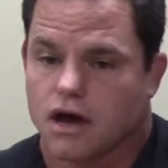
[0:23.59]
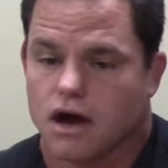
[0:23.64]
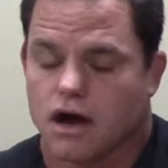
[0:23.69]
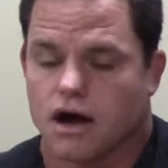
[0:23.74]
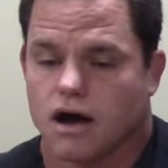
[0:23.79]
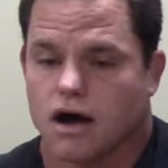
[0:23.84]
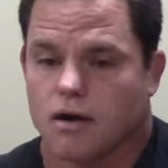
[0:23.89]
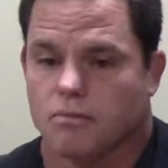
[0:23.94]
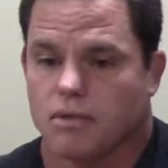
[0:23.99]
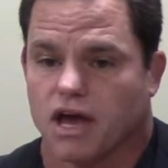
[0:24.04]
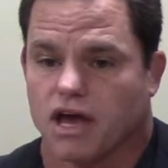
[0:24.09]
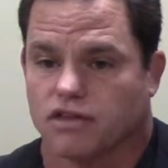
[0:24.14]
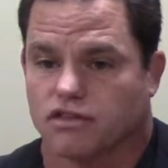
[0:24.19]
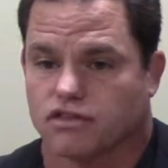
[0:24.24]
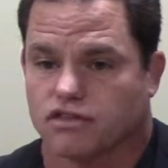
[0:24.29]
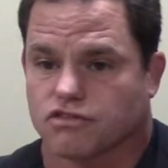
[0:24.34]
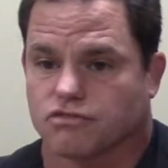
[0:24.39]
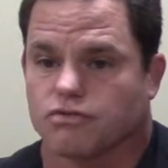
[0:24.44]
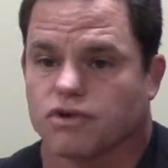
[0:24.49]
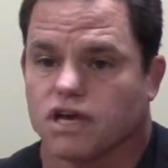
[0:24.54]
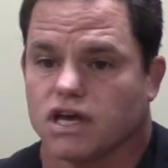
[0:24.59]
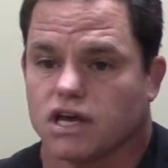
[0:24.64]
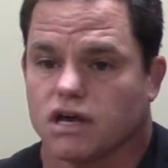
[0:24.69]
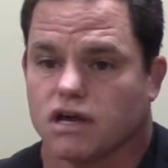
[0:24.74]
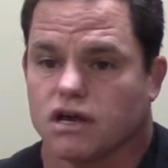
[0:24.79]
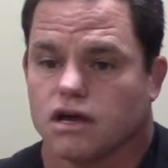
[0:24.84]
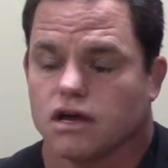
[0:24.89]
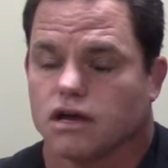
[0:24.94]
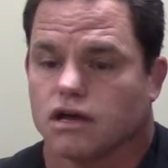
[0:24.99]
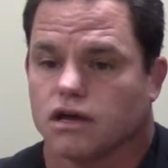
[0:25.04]
And
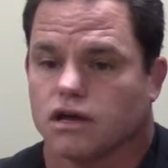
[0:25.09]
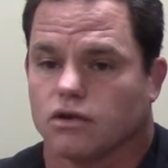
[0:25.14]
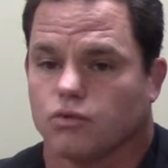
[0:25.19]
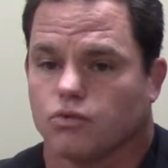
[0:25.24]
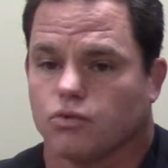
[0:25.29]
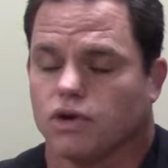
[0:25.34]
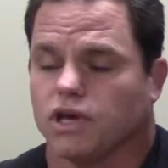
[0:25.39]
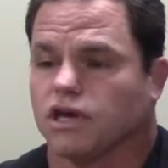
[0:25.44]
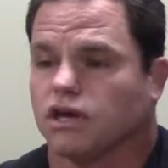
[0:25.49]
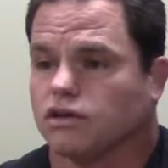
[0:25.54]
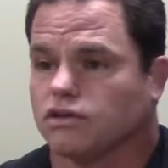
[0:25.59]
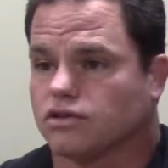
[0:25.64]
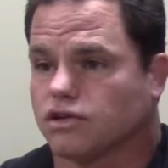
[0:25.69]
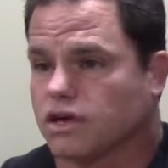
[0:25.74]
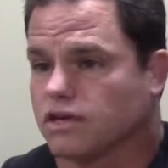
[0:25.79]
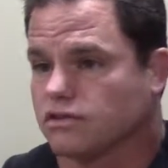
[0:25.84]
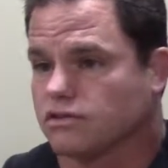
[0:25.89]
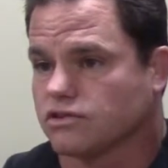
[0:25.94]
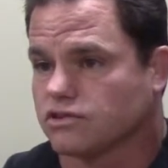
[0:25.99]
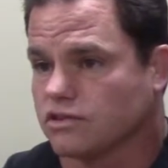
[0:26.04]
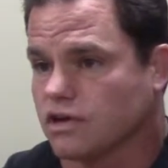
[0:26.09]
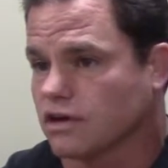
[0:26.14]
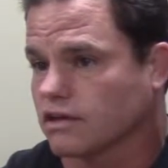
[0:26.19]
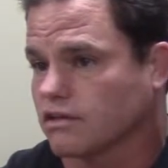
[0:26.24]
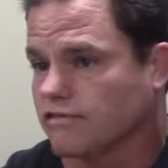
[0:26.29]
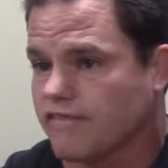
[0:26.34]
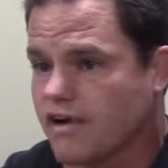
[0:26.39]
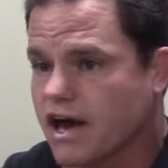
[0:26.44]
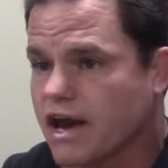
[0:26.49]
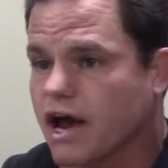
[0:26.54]
three, we can then suck
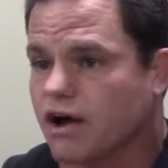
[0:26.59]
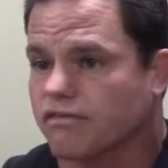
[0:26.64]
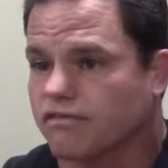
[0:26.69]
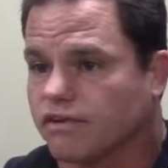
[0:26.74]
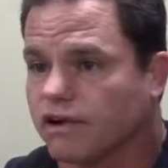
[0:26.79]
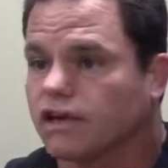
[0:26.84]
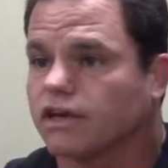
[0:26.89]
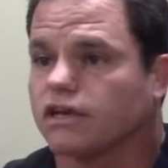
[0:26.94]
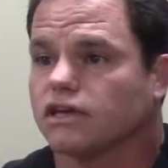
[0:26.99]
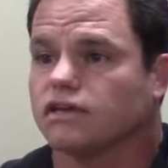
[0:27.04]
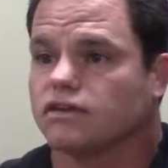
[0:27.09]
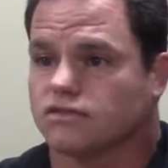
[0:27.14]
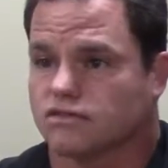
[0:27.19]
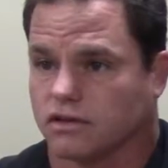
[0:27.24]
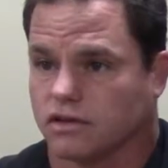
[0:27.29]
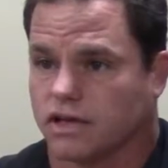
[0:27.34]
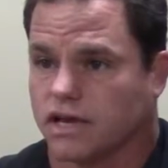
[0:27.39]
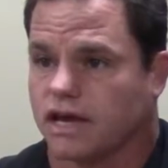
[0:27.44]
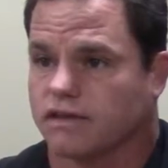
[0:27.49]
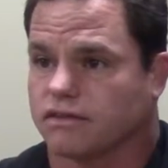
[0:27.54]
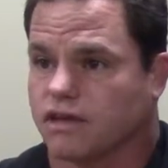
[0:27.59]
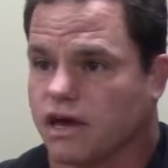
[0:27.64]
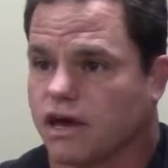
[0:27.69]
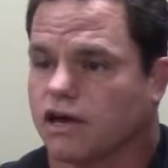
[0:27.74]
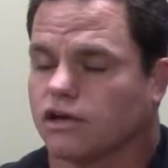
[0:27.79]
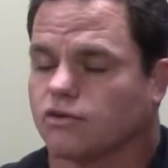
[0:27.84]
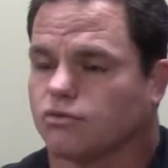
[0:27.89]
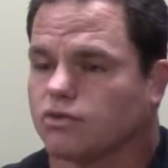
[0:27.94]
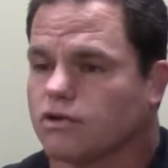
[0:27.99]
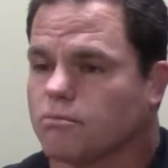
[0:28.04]
the fat out very easily at the
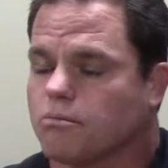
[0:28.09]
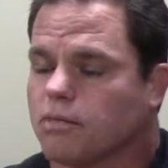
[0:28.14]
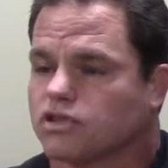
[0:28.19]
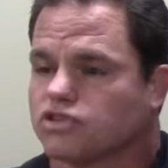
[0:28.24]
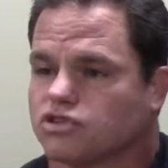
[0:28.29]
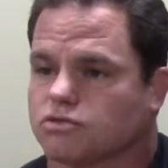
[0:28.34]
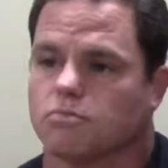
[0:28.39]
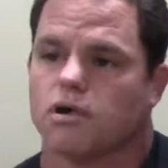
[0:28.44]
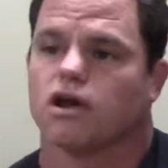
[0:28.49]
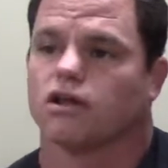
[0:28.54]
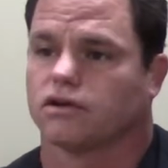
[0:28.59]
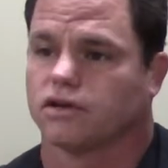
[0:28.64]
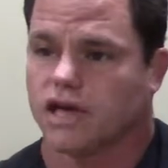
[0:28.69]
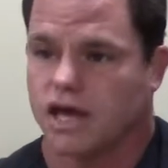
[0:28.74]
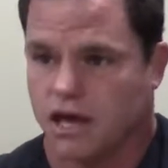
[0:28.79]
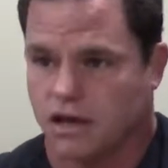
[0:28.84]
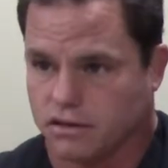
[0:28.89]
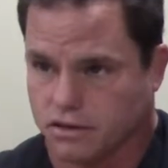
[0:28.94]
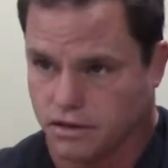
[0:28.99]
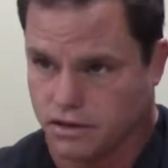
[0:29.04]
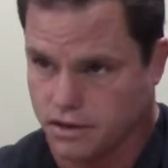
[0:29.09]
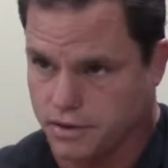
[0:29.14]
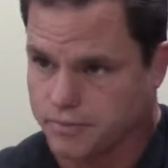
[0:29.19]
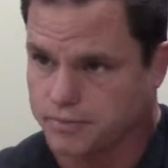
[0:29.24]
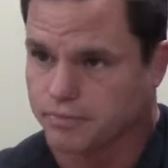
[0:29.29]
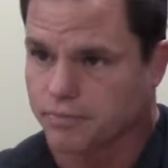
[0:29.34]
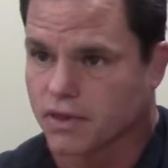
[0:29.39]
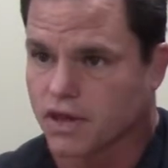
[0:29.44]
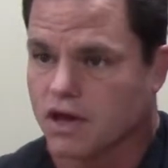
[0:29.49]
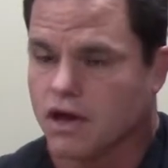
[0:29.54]
end with a much smaller cannula.
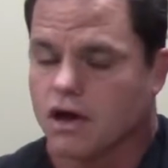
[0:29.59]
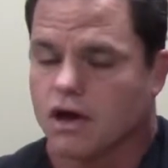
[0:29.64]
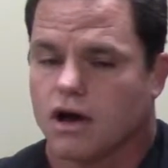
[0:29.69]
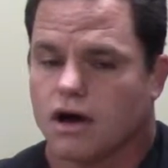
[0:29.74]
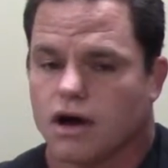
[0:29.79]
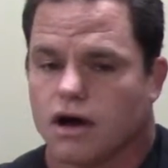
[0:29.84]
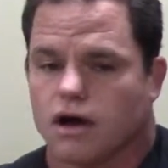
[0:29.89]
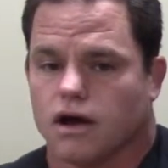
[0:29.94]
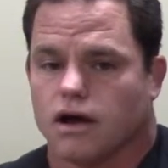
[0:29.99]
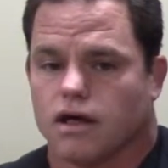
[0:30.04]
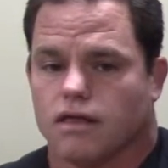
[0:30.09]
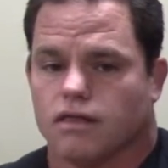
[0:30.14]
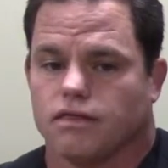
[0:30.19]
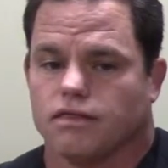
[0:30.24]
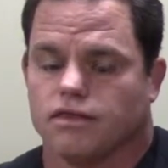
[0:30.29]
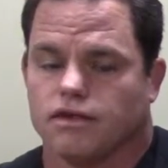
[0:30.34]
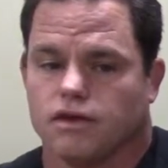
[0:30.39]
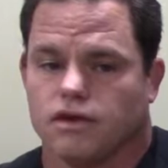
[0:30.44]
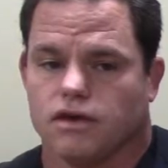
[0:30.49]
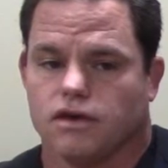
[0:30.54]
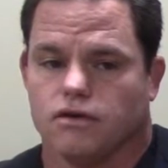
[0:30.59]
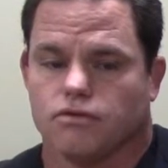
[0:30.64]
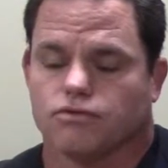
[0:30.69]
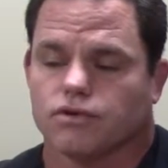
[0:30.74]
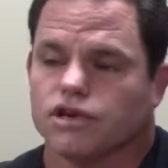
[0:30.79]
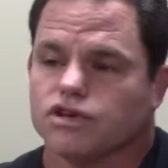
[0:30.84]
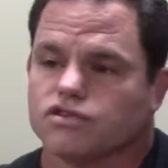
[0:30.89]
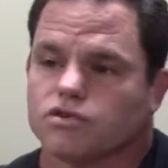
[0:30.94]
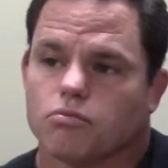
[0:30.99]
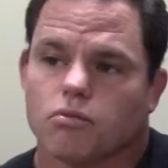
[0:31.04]
The
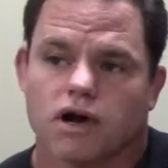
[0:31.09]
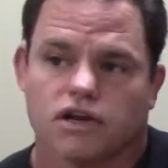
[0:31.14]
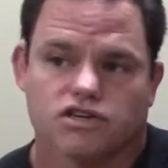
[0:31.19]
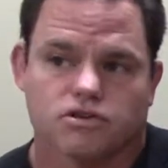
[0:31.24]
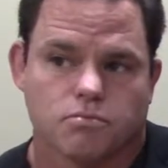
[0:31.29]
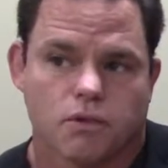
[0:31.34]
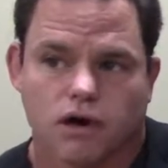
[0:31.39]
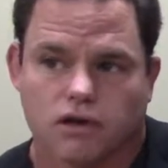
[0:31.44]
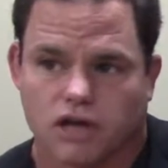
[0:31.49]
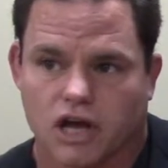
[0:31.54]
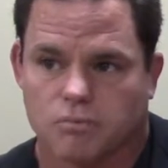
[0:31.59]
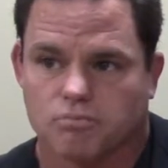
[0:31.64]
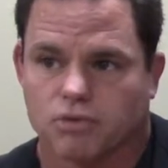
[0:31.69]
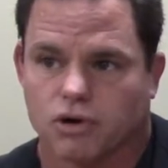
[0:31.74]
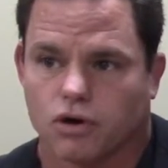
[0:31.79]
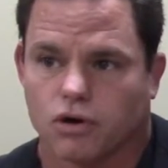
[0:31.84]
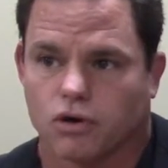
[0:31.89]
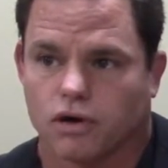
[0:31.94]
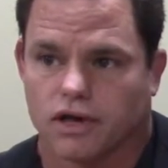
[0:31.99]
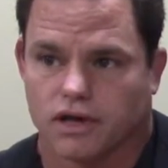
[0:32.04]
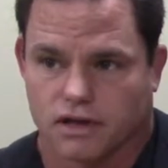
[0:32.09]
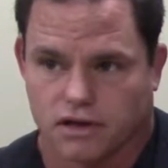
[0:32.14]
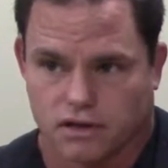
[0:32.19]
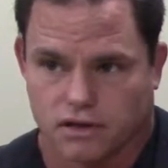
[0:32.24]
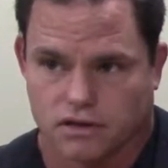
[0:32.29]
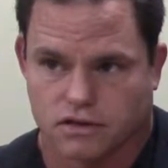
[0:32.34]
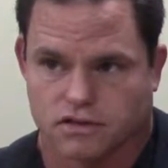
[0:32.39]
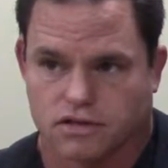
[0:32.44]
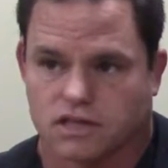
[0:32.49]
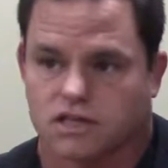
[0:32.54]
reason why Smart Lipo
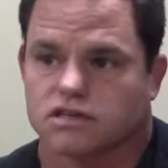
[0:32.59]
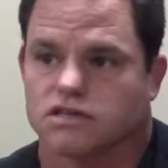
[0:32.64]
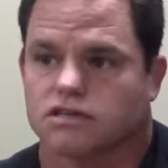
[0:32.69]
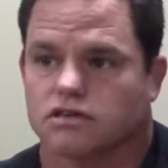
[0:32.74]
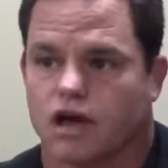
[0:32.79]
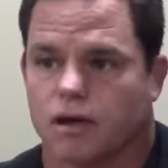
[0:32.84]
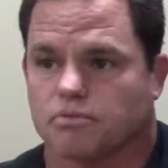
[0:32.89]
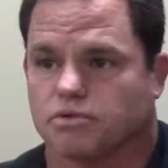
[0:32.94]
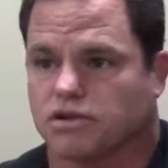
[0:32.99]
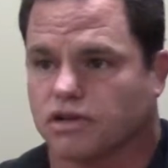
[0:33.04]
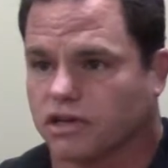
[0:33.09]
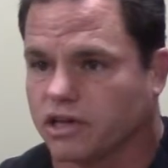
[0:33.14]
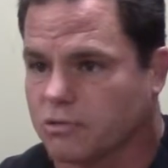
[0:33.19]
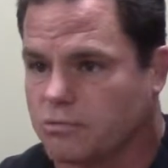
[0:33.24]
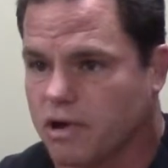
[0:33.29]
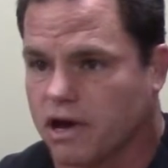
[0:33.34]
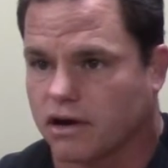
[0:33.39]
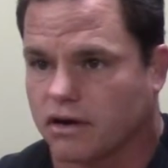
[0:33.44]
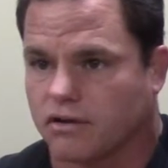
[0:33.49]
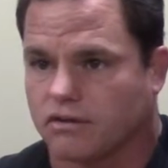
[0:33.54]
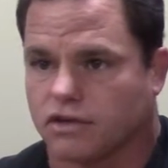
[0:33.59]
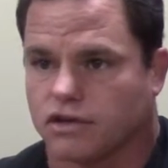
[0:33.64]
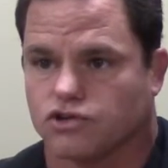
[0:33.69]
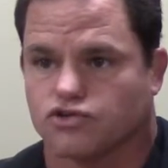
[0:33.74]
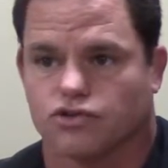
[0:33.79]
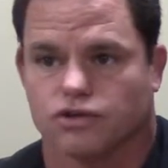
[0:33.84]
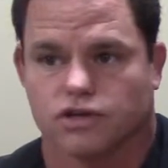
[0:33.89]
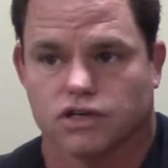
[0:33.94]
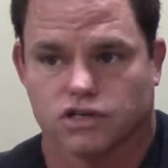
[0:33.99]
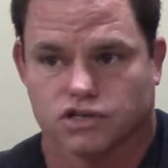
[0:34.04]
is exceptionally better than
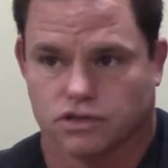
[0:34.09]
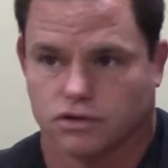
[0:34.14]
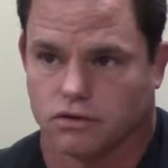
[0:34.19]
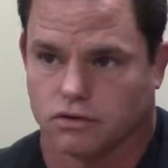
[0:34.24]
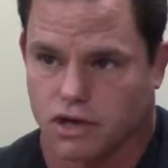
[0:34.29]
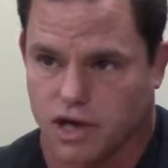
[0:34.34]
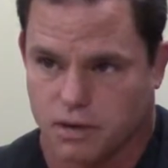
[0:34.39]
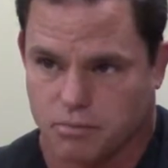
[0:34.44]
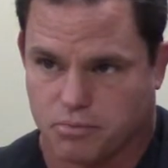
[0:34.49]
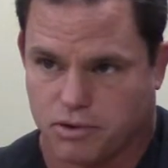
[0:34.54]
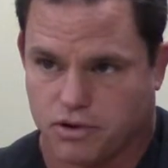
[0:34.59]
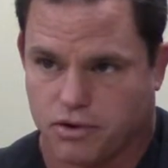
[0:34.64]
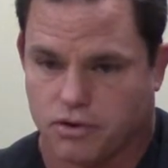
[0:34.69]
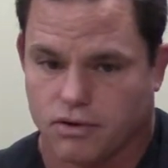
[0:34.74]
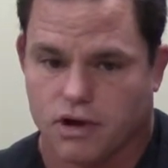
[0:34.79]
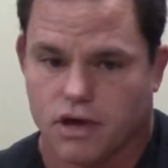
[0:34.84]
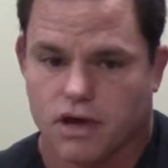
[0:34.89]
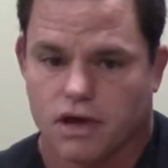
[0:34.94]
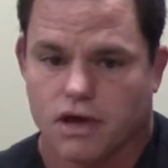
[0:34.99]
traditional lipo